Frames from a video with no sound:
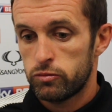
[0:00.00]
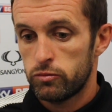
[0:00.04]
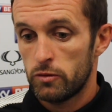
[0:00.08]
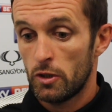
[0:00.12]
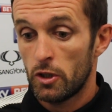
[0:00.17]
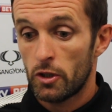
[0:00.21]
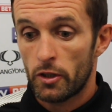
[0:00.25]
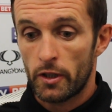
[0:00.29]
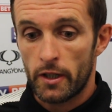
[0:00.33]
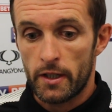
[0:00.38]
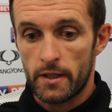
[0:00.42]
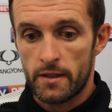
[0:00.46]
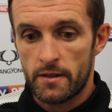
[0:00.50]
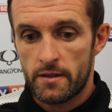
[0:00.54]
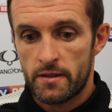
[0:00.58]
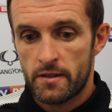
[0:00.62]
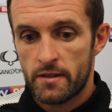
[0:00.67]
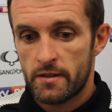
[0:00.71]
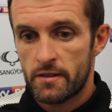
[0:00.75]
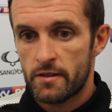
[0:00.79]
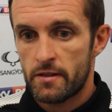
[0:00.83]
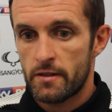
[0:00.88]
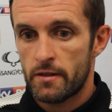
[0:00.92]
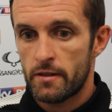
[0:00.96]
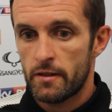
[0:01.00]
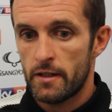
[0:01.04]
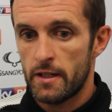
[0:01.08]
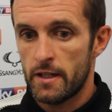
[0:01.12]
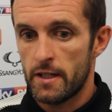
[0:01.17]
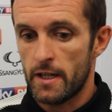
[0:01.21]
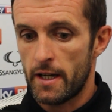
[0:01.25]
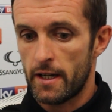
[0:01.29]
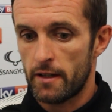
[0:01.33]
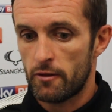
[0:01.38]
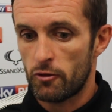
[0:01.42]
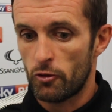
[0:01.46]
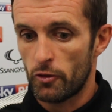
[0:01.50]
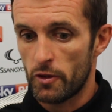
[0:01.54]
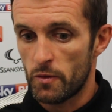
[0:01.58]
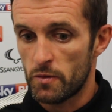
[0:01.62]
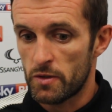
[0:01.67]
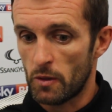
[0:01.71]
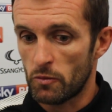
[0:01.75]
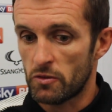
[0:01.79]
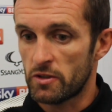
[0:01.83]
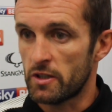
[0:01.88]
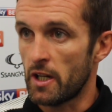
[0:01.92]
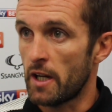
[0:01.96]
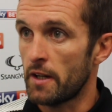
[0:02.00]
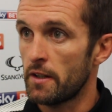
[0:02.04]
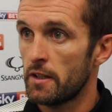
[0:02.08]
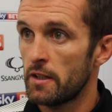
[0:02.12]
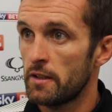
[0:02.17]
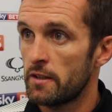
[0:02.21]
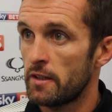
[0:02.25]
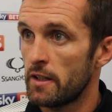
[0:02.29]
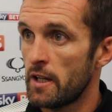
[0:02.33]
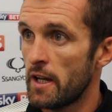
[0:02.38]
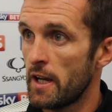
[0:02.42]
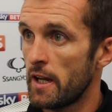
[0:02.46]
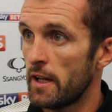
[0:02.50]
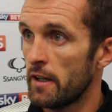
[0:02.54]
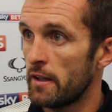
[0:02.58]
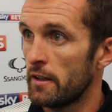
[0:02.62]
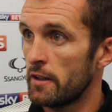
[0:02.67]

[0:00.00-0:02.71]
Look, I thought he was outstanding today.